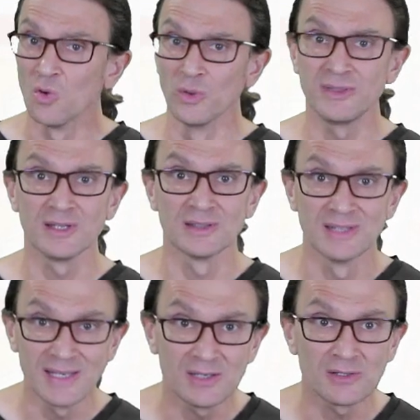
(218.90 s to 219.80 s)
With the
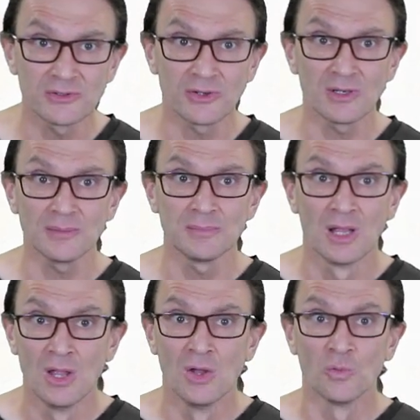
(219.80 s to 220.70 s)
linear
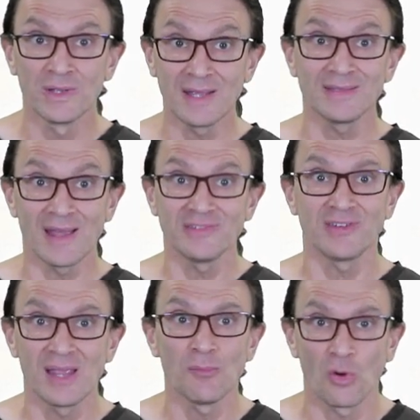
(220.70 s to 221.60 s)
term, we get that
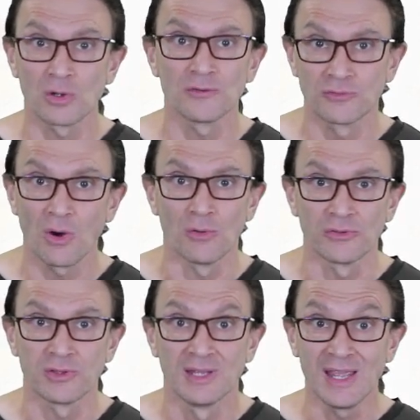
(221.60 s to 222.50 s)
same order of
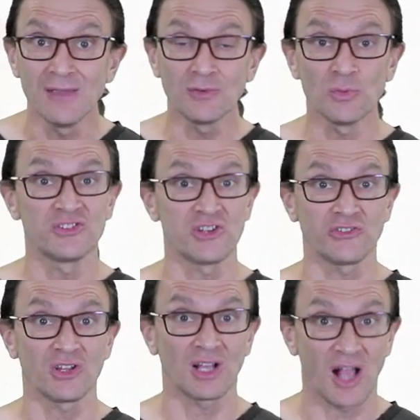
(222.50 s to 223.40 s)
growth. Even with
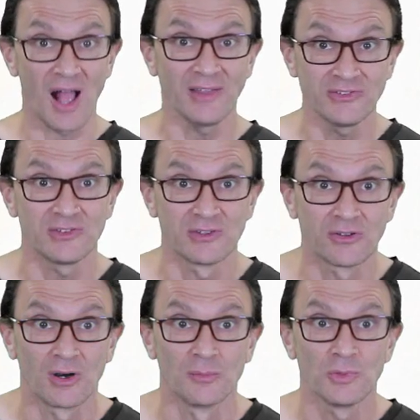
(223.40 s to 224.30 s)
just a constant
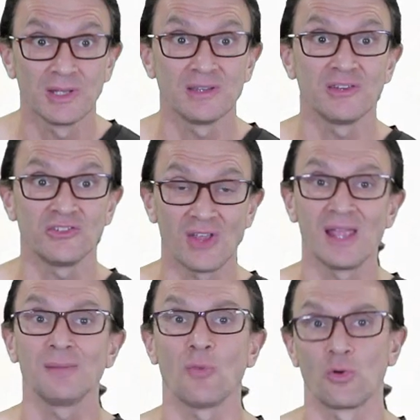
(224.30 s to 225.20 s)
term, we get the
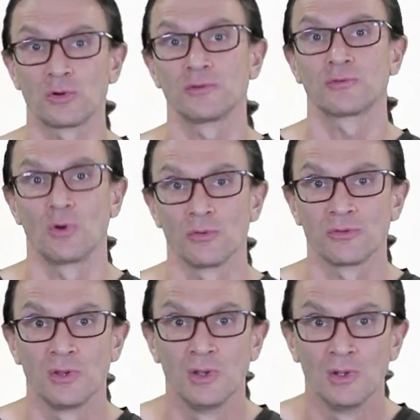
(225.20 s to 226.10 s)
same order of
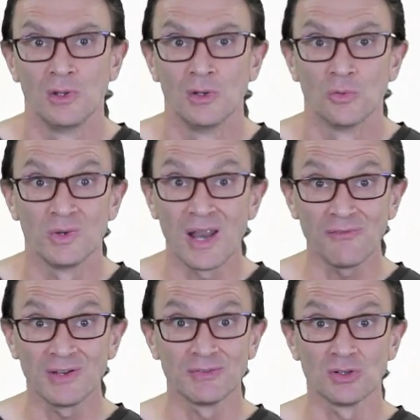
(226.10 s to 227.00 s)
growth. We
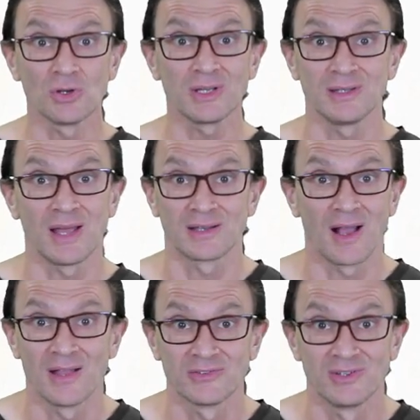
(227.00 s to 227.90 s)
never even look at that
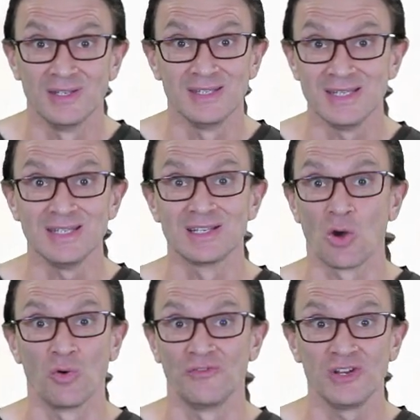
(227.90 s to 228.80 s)
constant d
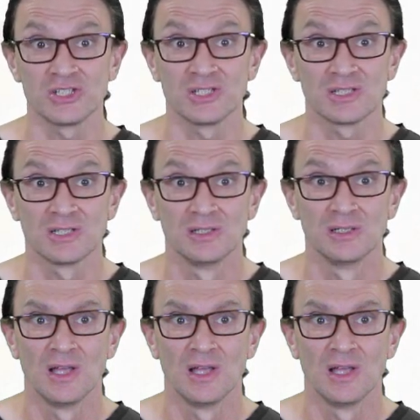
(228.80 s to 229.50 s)
coefficient.